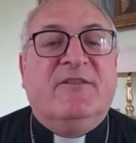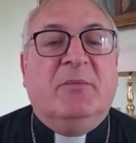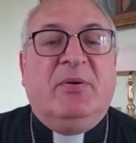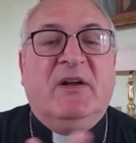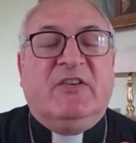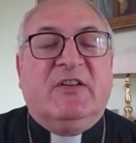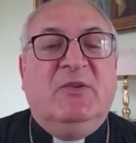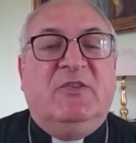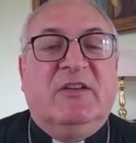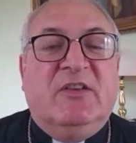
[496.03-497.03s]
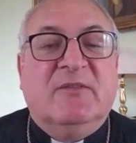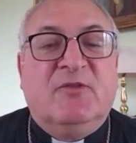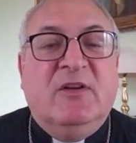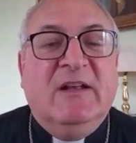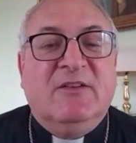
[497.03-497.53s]
from mm-hmm. persecutor to,
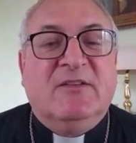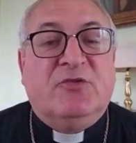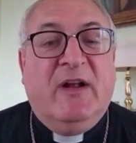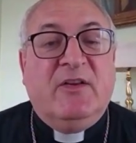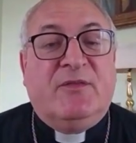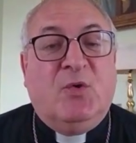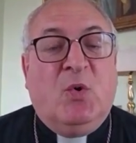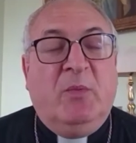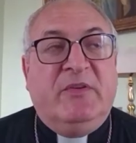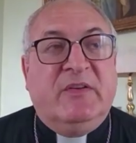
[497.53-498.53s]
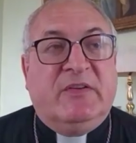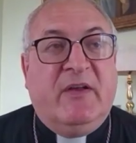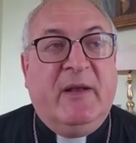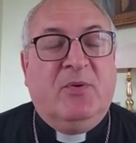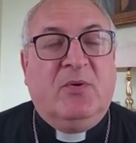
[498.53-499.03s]
to transformed
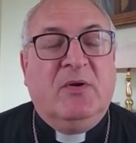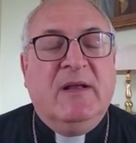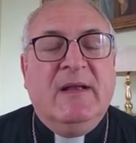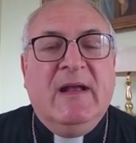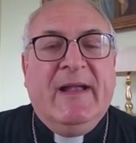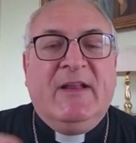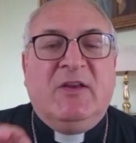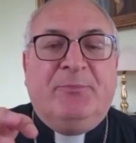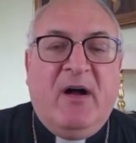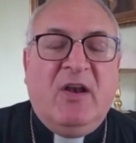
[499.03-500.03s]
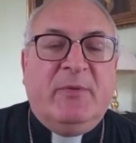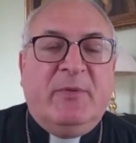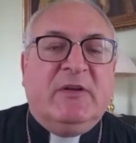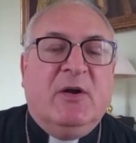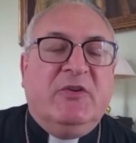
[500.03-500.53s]
disciple. It's
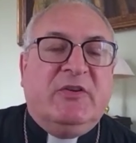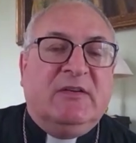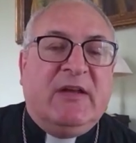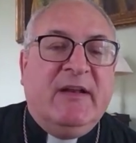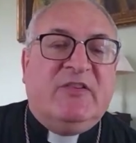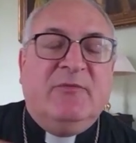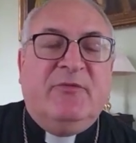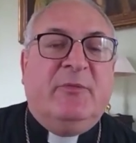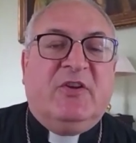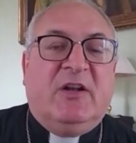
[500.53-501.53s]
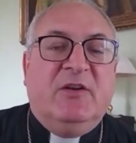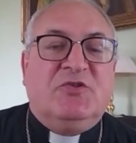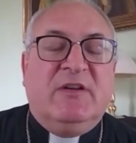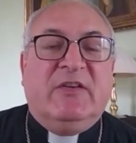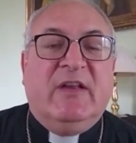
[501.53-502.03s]
Barnabas who goes and takes him from
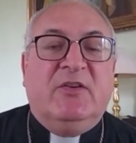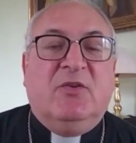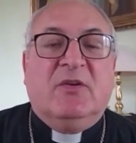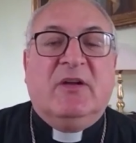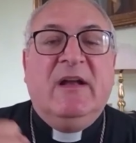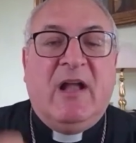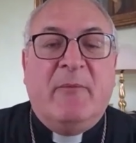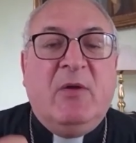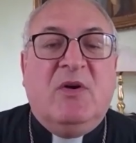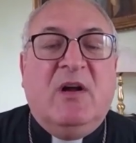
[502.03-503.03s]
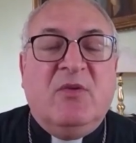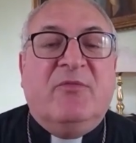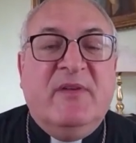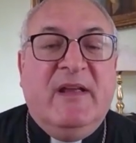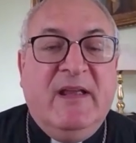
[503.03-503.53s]
seclusion and says, Look, come and work
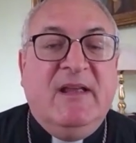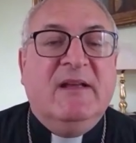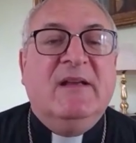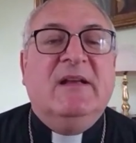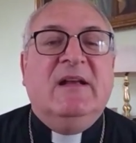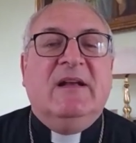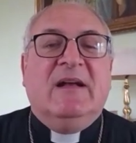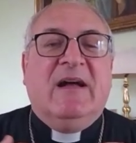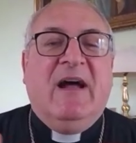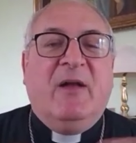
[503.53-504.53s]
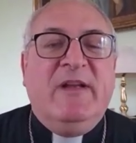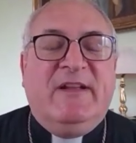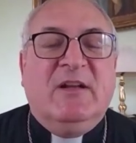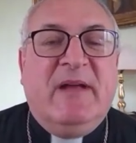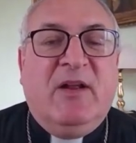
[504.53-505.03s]
with me and we
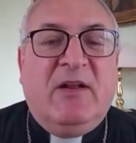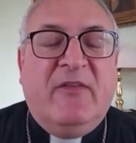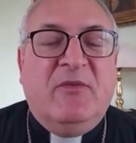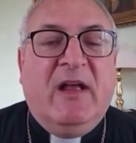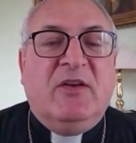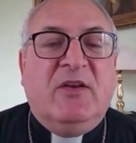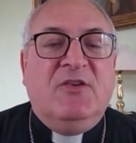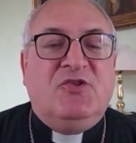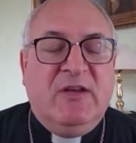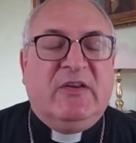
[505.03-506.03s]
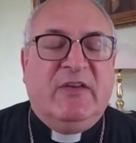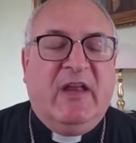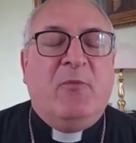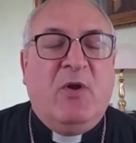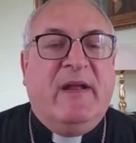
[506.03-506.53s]
can make and, and in jesus
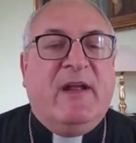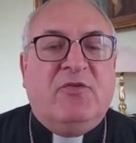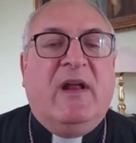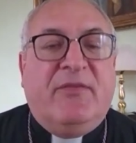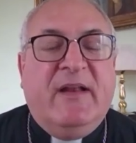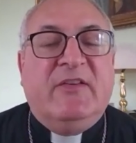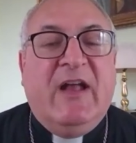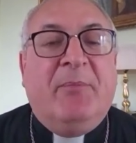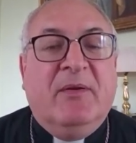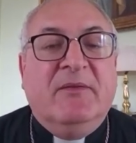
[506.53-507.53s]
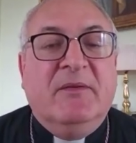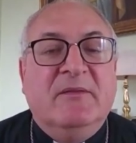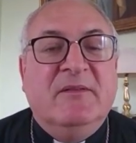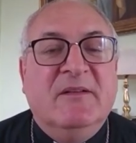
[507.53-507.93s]
name we'll make great things happen